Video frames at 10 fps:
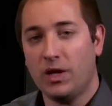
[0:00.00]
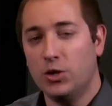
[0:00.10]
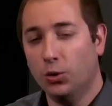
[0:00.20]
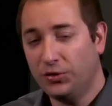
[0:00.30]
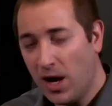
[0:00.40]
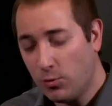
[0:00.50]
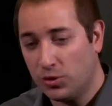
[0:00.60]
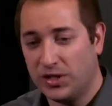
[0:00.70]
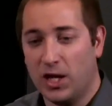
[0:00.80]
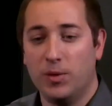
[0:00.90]
Your
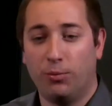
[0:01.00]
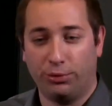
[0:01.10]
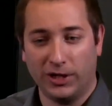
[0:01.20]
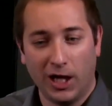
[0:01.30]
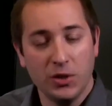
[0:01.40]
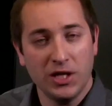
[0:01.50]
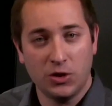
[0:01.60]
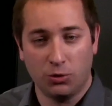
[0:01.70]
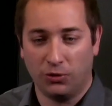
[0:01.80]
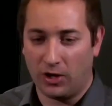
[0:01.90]
timers can be
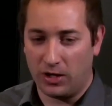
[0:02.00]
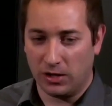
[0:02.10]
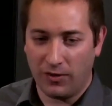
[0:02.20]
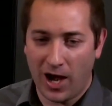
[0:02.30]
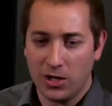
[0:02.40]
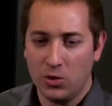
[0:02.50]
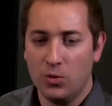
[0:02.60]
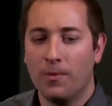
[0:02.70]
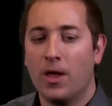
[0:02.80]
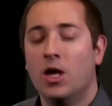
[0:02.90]
preloaded to a starting value.
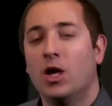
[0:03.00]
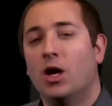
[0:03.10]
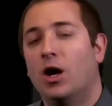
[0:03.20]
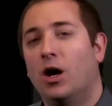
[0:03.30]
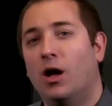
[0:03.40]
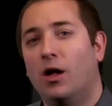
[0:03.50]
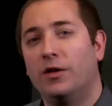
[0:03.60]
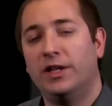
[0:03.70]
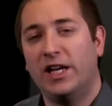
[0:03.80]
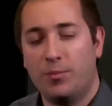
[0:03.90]

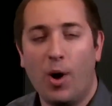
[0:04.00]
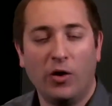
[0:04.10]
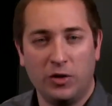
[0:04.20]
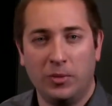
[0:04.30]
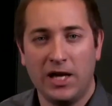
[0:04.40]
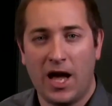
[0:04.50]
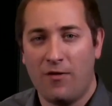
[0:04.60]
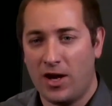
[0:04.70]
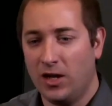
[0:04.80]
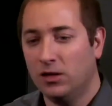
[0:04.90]
They can possibly
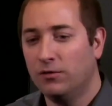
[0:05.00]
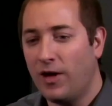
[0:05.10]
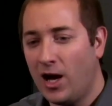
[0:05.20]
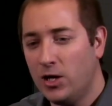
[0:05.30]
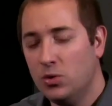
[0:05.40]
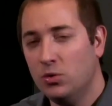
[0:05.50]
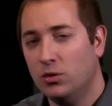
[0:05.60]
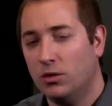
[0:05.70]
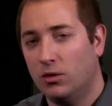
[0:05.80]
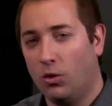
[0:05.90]
have an ending
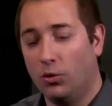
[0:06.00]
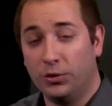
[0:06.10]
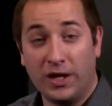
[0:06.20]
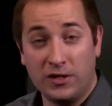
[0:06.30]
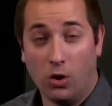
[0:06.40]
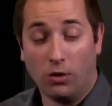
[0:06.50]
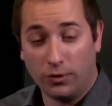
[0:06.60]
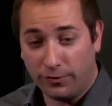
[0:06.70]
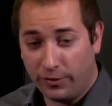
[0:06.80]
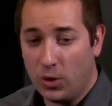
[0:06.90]
value other than the
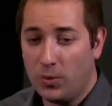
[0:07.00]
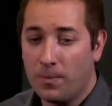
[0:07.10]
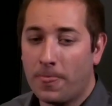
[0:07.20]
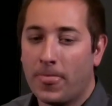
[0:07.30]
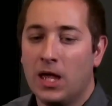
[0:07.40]
overflow.